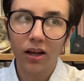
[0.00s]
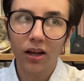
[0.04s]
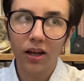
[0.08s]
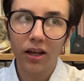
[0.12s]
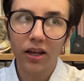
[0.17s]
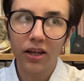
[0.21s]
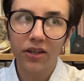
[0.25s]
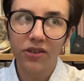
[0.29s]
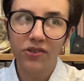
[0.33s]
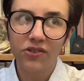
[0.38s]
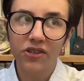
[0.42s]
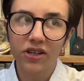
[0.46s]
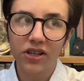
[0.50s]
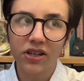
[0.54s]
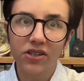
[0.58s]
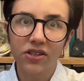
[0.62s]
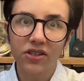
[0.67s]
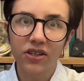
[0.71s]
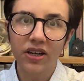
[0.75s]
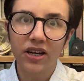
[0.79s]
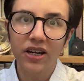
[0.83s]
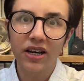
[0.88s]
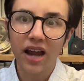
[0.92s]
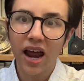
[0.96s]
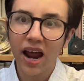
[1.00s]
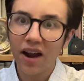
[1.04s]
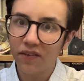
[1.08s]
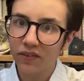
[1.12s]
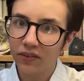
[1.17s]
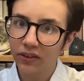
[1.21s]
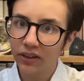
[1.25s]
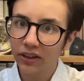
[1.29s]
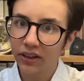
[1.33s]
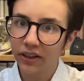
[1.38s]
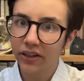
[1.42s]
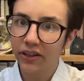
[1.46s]
is an
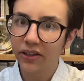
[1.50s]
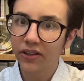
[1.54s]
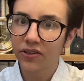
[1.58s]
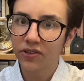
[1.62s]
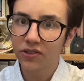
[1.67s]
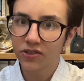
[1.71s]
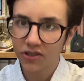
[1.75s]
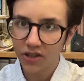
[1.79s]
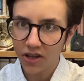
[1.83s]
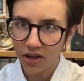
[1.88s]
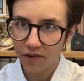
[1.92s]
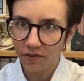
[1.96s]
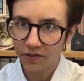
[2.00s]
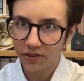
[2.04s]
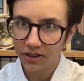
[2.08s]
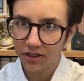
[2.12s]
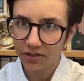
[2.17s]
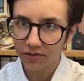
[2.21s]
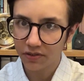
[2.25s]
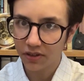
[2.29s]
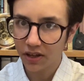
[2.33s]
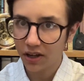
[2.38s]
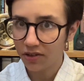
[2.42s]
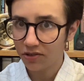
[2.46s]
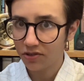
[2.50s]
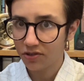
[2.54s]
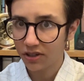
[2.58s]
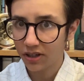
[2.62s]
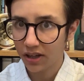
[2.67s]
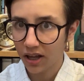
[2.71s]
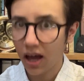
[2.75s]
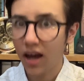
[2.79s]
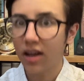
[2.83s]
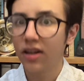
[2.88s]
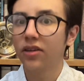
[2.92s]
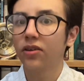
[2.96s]
inherently conservative country,
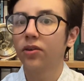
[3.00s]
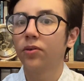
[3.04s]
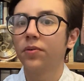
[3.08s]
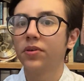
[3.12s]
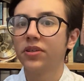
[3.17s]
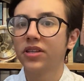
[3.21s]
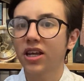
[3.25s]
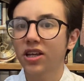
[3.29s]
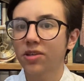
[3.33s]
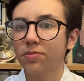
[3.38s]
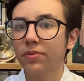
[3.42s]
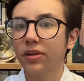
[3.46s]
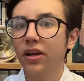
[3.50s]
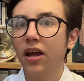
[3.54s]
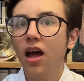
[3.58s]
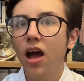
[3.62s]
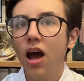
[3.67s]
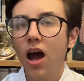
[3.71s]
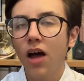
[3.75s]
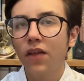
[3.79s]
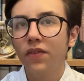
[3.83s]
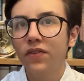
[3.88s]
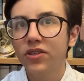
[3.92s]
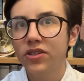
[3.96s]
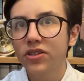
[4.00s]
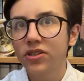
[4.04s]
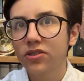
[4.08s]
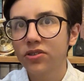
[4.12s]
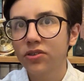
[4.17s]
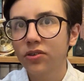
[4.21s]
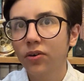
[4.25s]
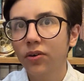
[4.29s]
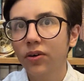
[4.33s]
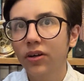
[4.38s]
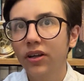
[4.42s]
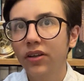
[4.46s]
and it always has been. And this is
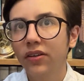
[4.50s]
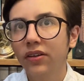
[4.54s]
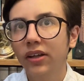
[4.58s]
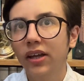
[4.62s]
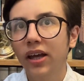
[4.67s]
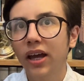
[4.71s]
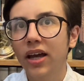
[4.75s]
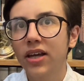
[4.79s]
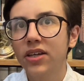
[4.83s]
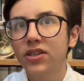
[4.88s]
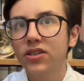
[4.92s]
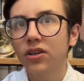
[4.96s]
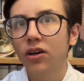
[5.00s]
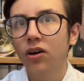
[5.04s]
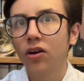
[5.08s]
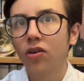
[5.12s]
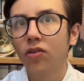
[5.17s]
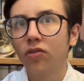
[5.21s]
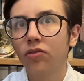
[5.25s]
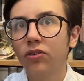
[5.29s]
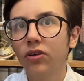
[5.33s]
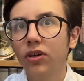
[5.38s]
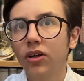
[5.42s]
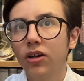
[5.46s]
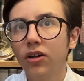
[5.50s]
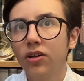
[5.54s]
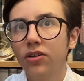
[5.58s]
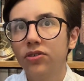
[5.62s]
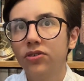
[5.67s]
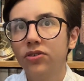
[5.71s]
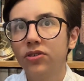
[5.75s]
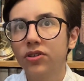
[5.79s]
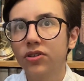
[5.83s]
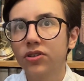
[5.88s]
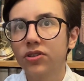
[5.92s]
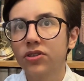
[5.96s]
not in the case of
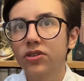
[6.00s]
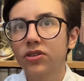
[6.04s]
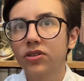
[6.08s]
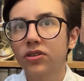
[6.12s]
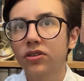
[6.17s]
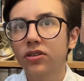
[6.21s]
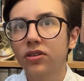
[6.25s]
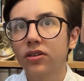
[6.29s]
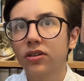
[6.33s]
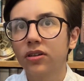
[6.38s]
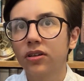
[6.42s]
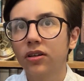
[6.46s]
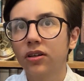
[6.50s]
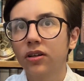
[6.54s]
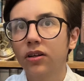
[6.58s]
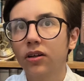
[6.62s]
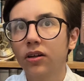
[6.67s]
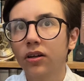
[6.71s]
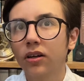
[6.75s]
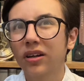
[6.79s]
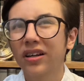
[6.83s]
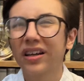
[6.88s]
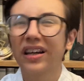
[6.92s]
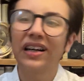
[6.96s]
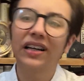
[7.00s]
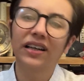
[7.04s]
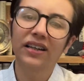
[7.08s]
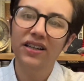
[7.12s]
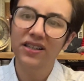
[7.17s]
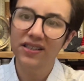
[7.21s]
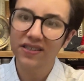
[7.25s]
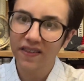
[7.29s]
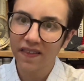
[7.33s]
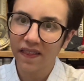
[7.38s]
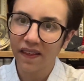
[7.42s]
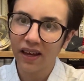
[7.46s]
just, look,
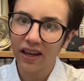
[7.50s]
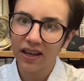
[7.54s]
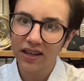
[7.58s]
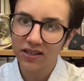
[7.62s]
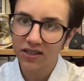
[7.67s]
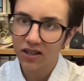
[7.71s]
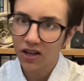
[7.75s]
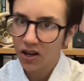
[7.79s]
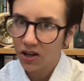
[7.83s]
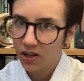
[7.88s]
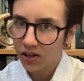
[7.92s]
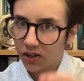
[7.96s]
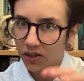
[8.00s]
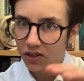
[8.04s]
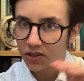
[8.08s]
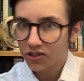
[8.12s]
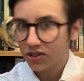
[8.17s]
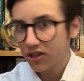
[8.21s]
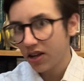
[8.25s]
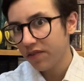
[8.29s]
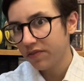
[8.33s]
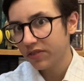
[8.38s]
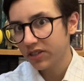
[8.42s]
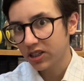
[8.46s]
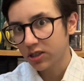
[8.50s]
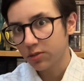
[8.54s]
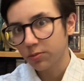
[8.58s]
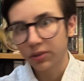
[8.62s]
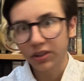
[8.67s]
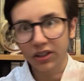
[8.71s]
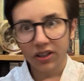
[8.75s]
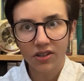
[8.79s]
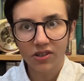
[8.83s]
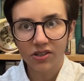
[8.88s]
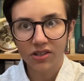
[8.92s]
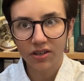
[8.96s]
because the thing is, conservatism and
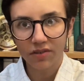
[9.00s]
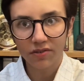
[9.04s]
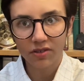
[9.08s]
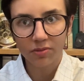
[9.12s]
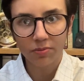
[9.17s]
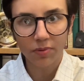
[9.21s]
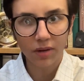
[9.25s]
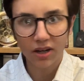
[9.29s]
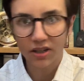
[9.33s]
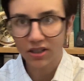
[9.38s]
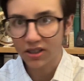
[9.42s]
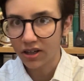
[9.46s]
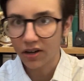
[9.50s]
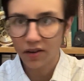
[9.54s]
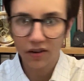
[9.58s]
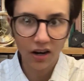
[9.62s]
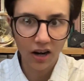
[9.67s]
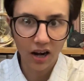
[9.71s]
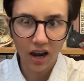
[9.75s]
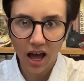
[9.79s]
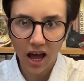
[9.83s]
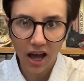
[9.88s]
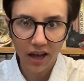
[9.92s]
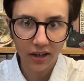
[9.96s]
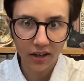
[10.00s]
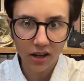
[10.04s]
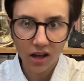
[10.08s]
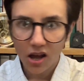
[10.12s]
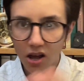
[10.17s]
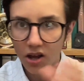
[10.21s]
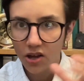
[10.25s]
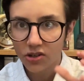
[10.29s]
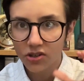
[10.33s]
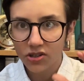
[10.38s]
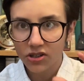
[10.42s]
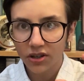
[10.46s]
the Conservative Party don't align.
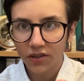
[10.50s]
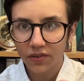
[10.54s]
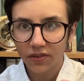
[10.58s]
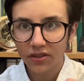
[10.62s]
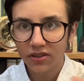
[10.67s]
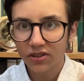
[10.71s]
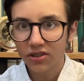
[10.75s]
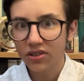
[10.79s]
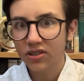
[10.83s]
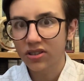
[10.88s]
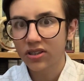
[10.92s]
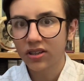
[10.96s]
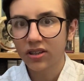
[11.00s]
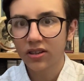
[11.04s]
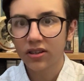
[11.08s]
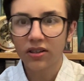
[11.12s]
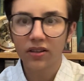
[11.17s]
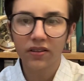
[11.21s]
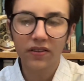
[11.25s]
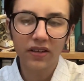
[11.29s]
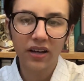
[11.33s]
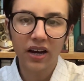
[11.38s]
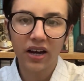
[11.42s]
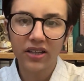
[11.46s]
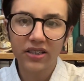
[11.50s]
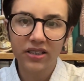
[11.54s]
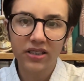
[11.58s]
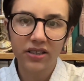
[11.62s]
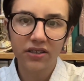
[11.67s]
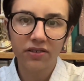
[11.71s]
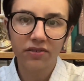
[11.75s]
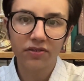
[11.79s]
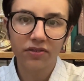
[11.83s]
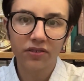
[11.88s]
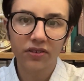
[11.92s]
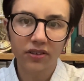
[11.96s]
So that just the idea
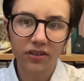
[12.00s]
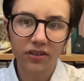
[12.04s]
of